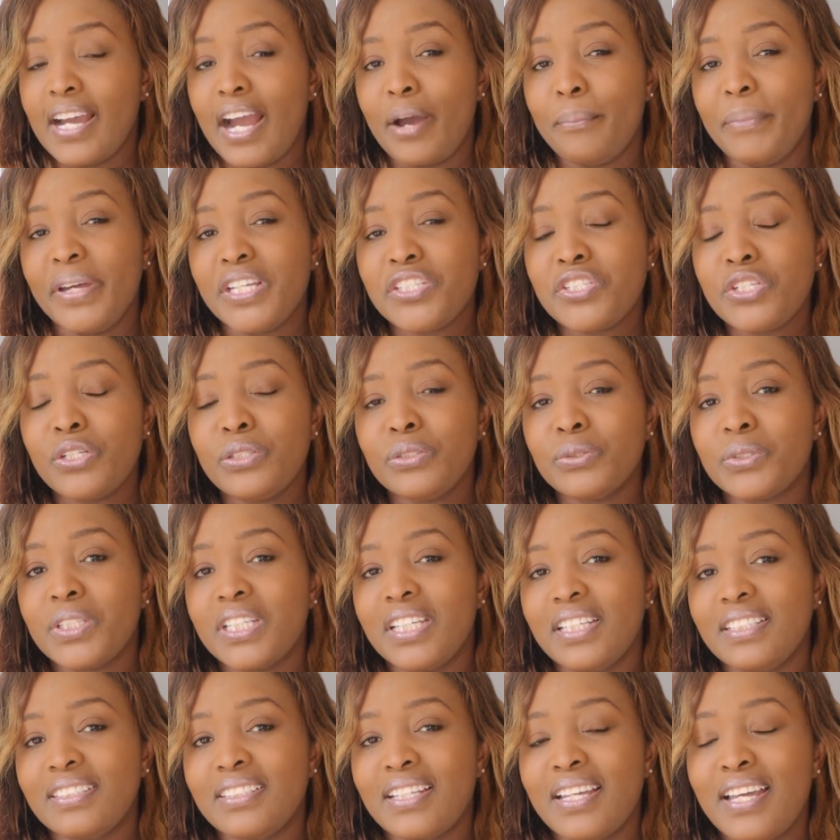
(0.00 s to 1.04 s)
I'm actually
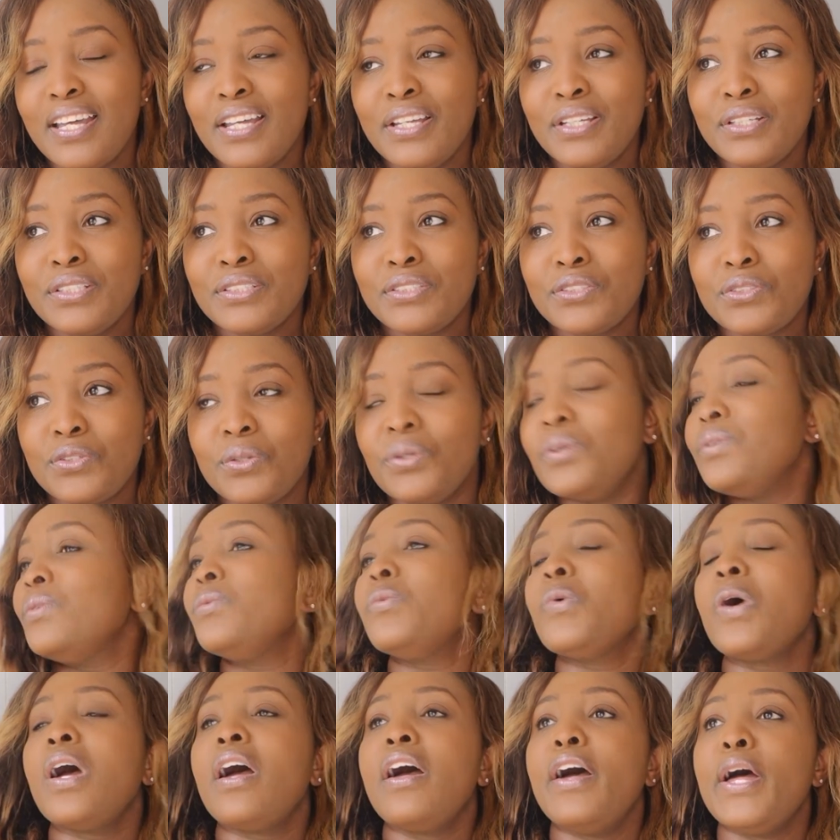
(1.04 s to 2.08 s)
looking
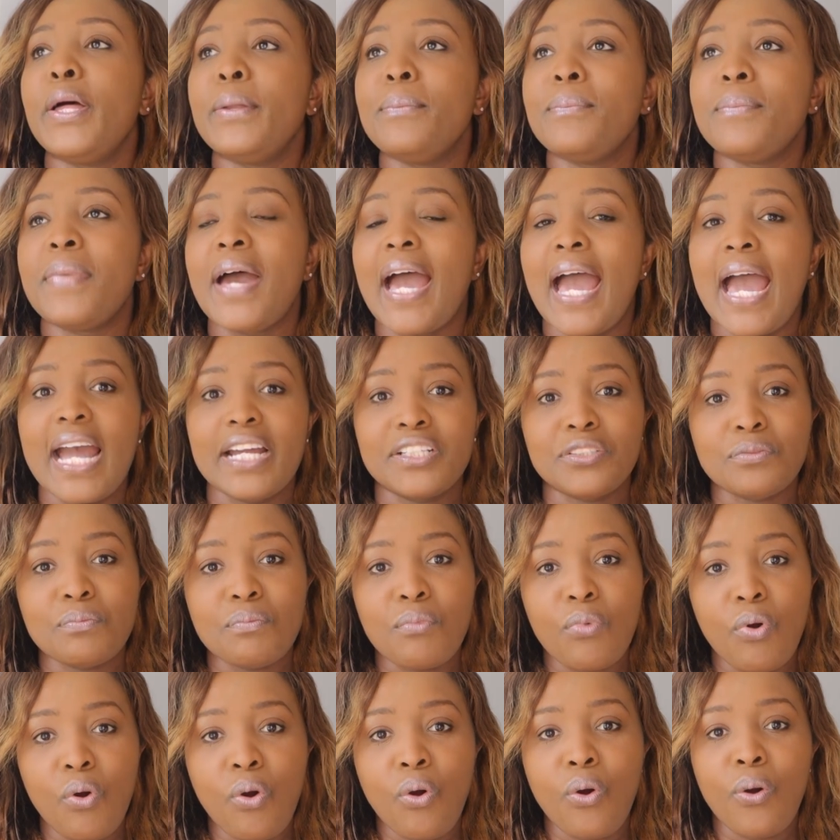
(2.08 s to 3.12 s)
to add
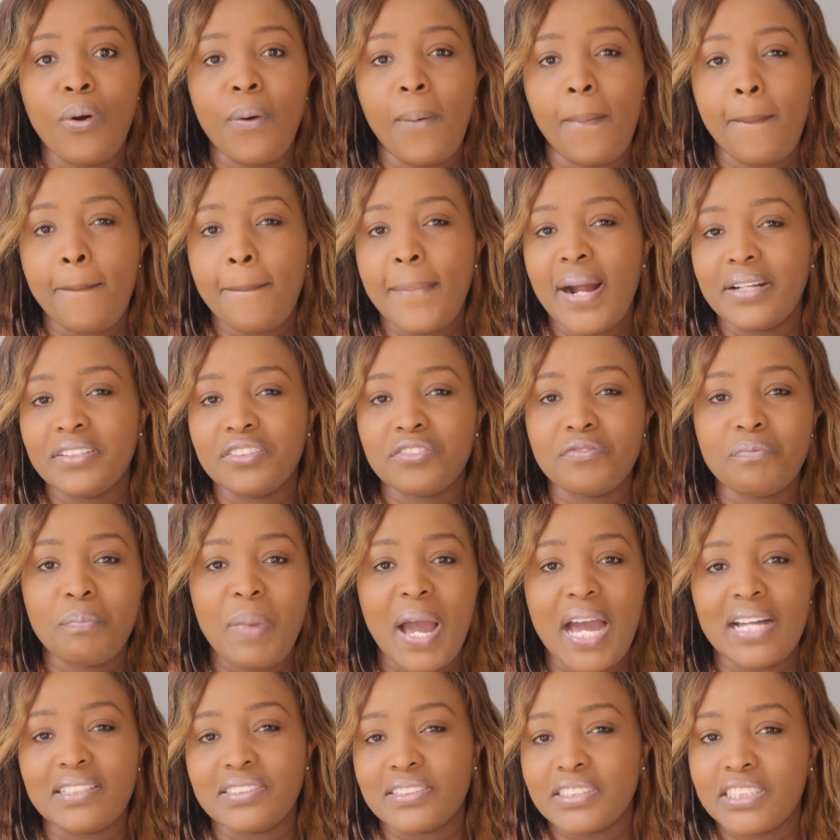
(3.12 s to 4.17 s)
more kind of
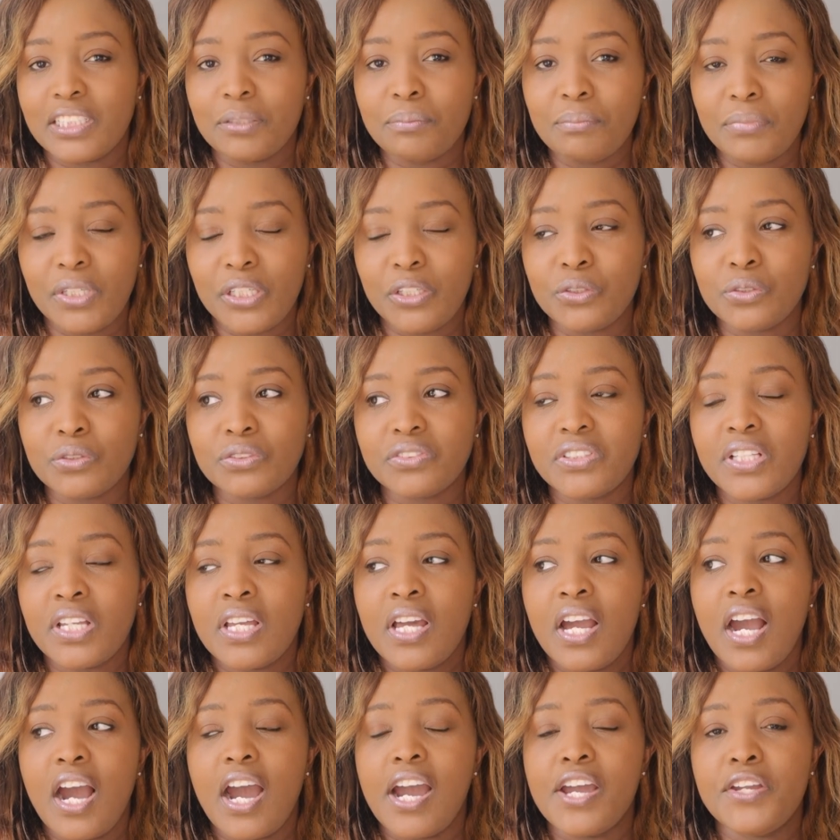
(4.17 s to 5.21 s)
pasta meals.
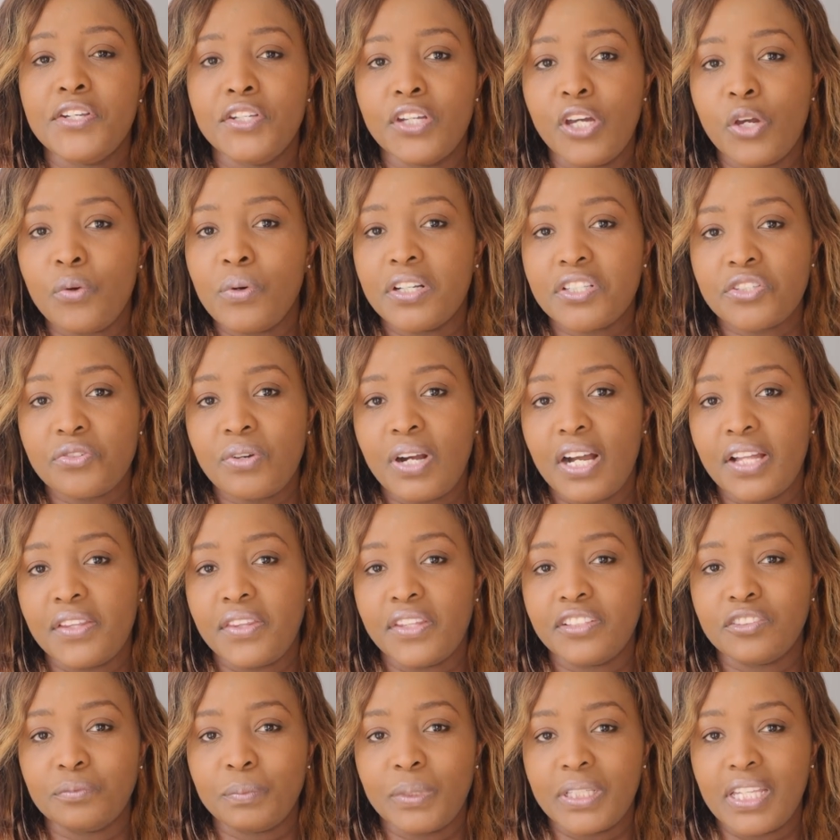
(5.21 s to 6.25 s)
I know I tried
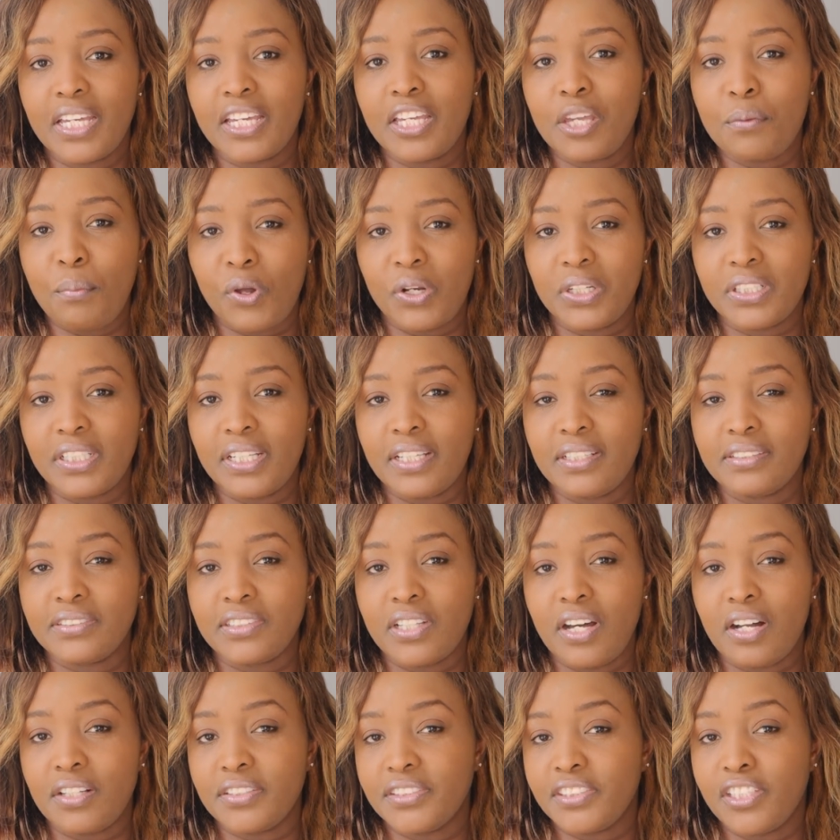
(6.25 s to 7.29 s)
the spaghetti bolognese
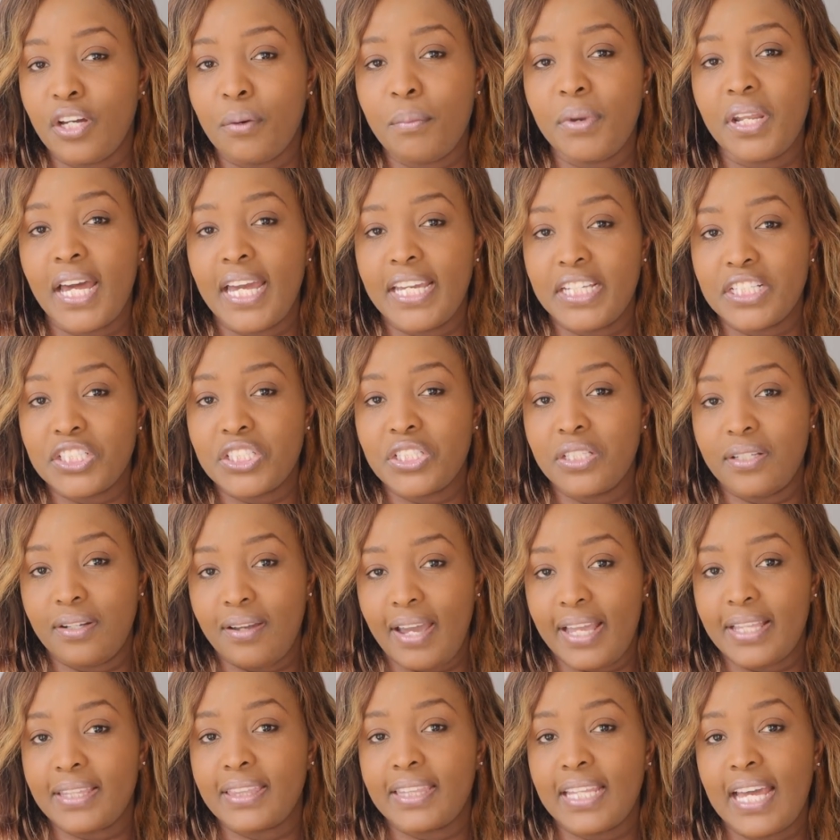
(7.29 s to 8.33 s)
last time and I actually
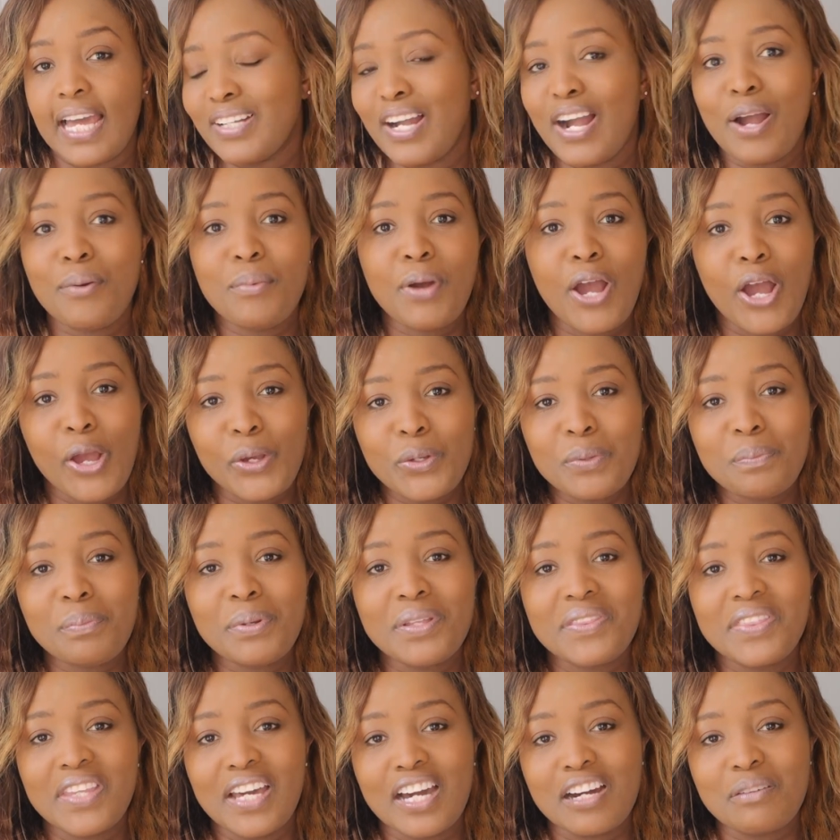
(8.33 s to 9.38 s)
liked that. I'm
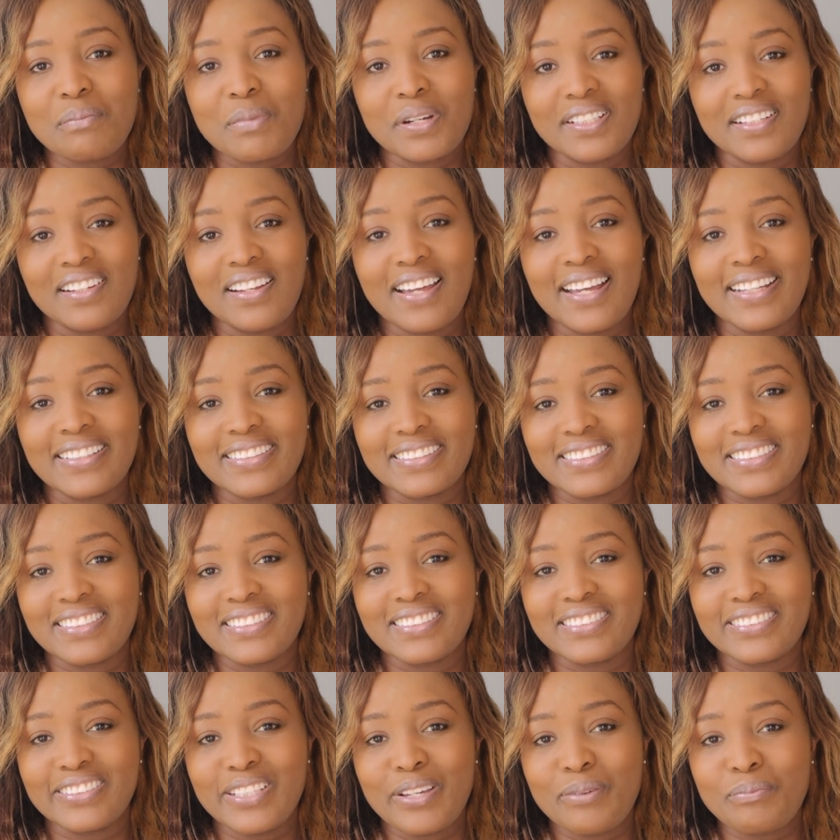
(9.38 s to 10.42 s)
hoping that I'm going to like
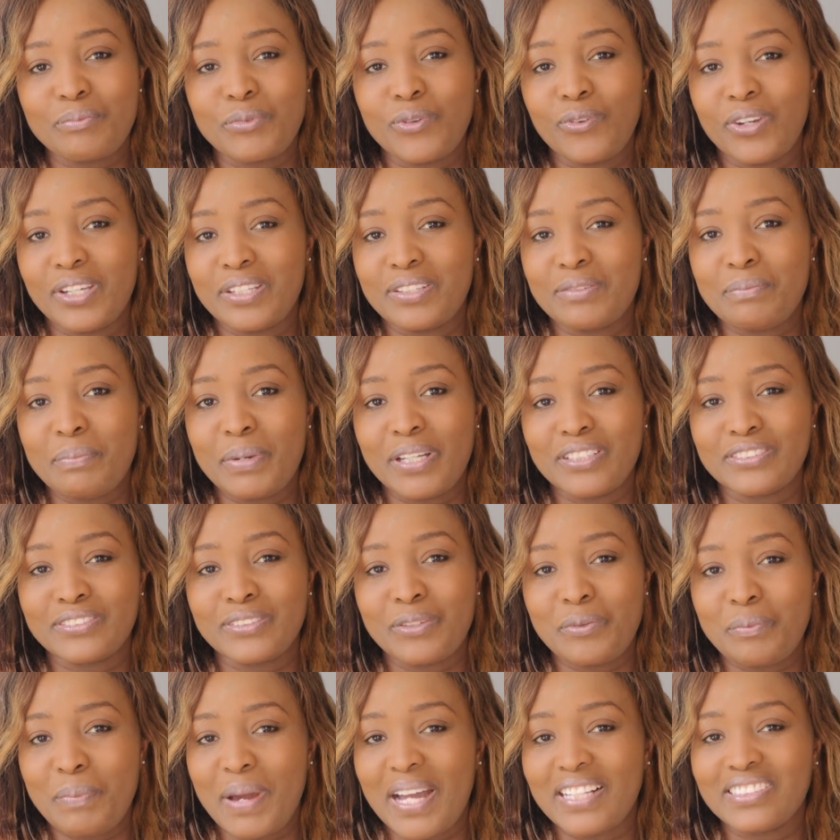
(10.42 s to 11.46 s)
this green
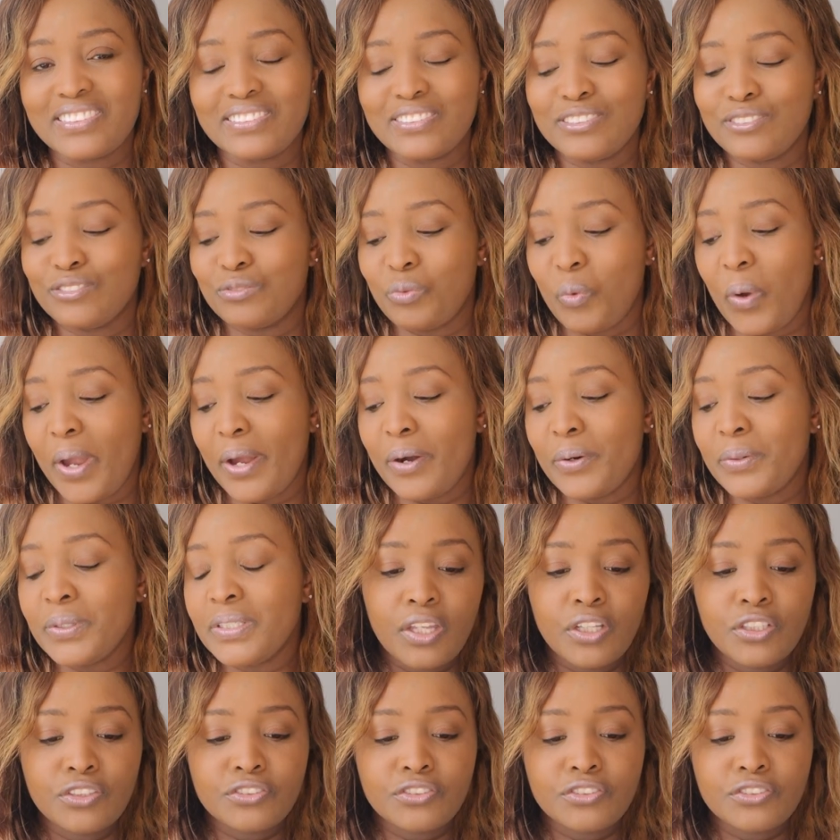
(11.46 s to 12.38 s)
pesto pasta as well.